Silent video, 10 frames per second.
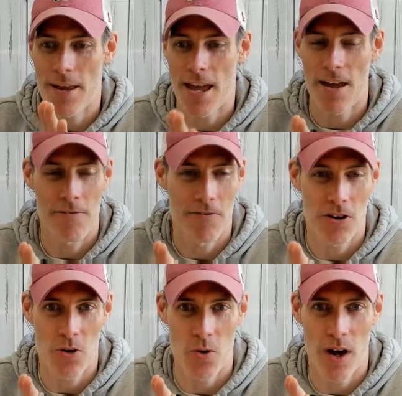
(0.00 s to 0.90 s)
if
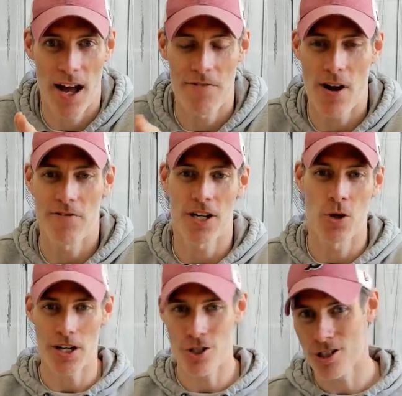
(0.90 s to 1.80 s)
you uh, if you have any
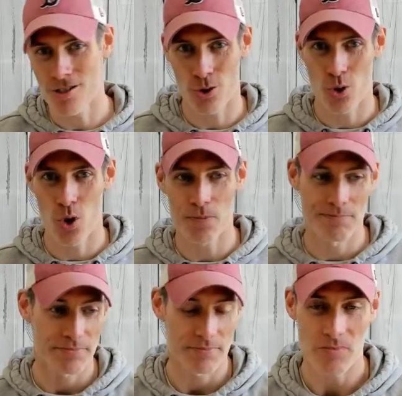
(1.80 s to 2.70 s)
questions at
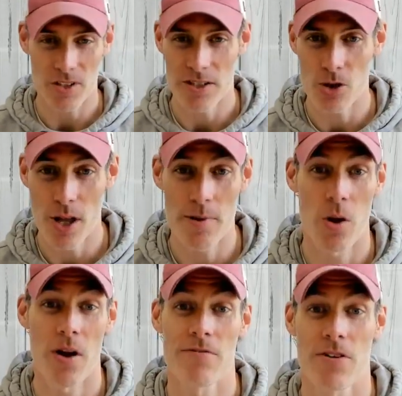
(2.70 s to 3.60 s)
all, do let me
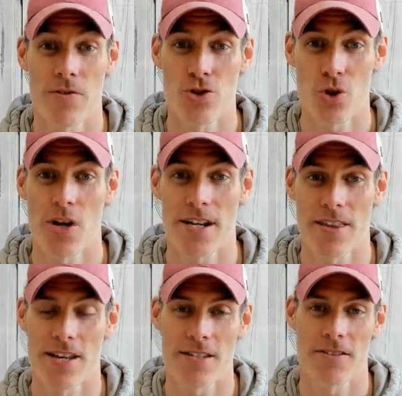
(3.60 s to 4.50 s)
know. And if you've enjoyed
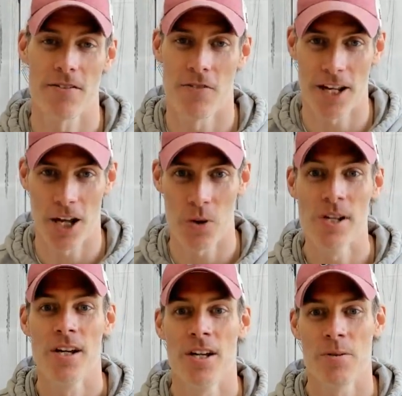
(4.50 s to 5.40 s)
this video,
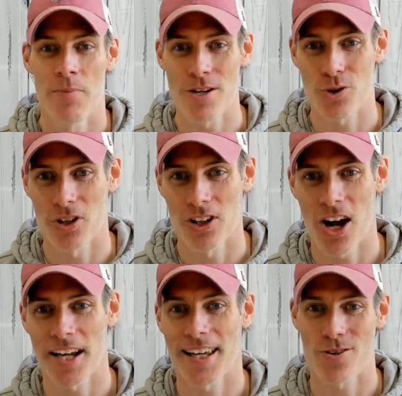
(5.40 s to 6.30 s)
make sure you
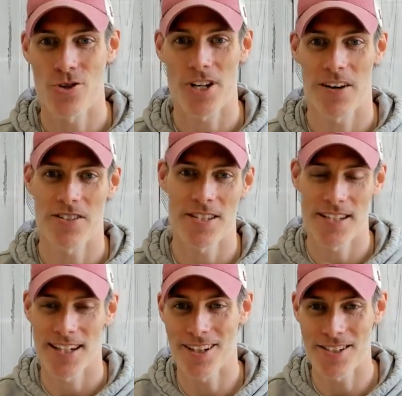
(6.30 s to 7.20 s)
like it, you share it. So
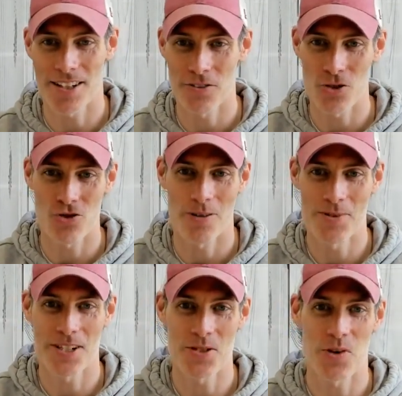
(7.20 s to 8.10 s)
Cecile, I see you just
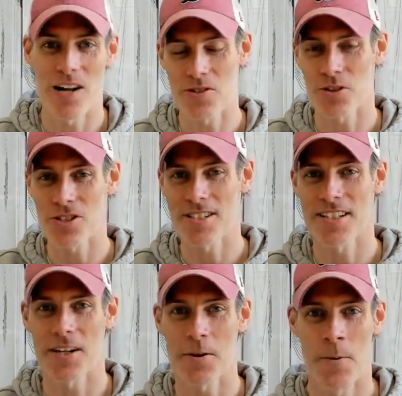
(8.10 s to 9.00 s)
dropped in as well, so good to
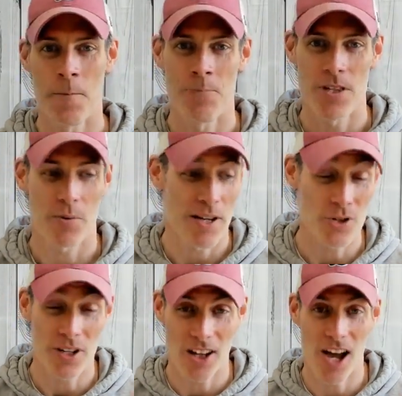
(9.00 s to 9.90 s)
see you. So make
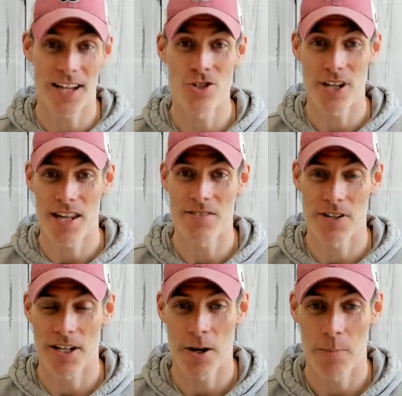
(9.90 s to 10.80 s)
sure you like and share this
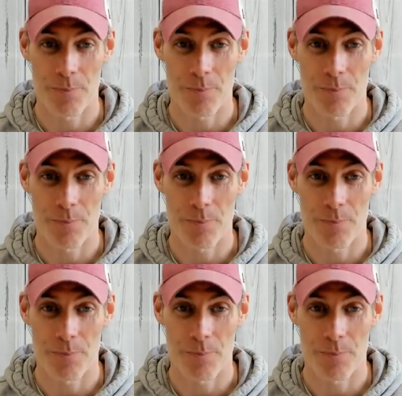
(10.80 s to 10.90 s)
video,